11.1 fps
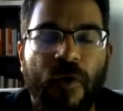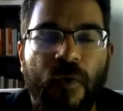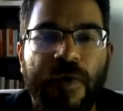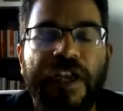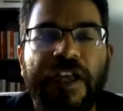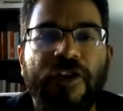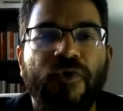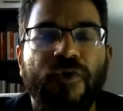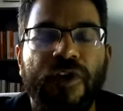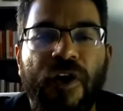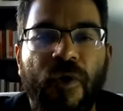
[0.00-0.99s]
we need to
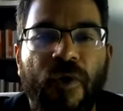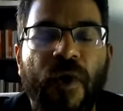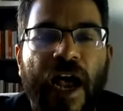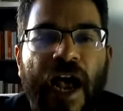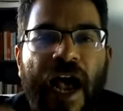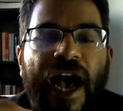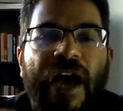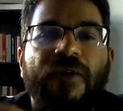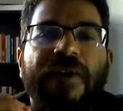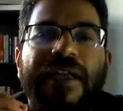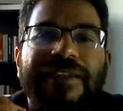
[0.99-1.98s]
know
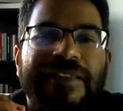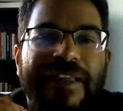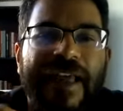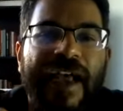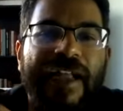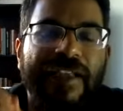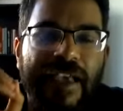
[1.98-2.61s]
how does that